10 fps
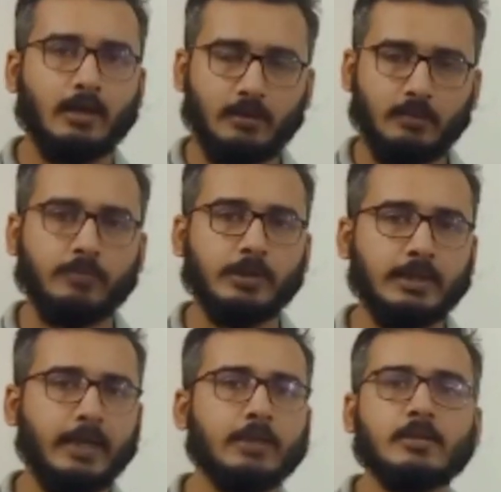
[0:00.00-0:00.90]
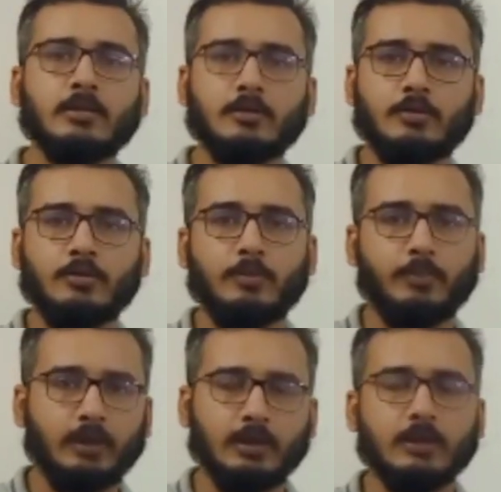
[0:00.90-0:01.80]
pertains to the
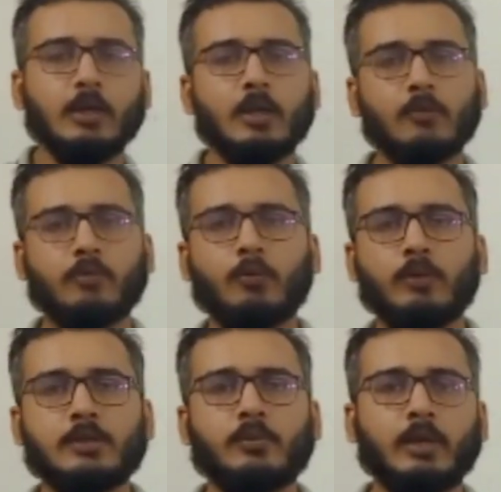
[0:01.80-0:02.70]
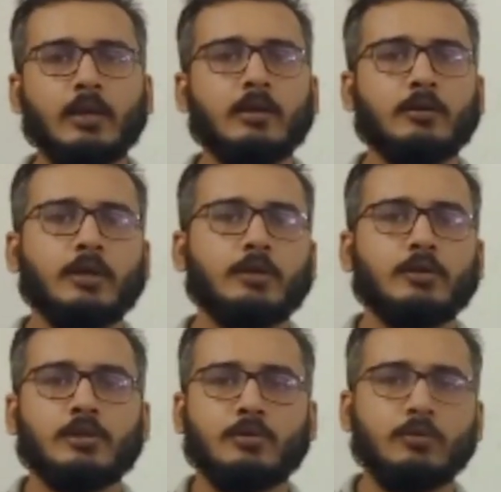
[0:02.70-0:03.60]
period for which we are going to
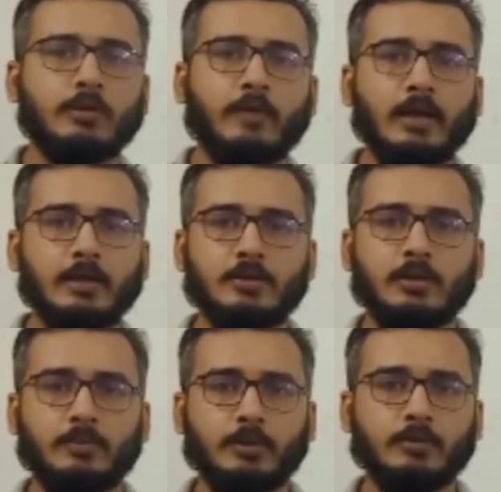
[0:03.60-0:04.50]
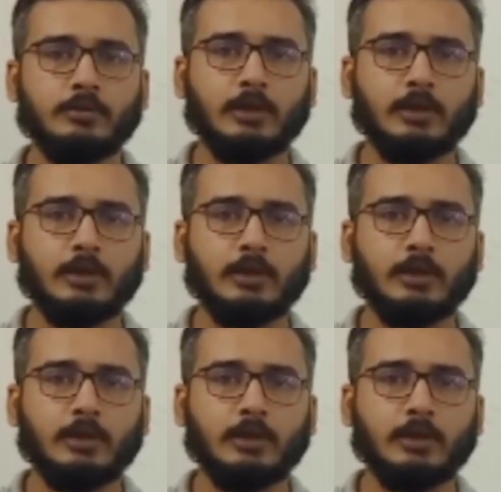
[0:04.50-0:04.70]
issue the financial report.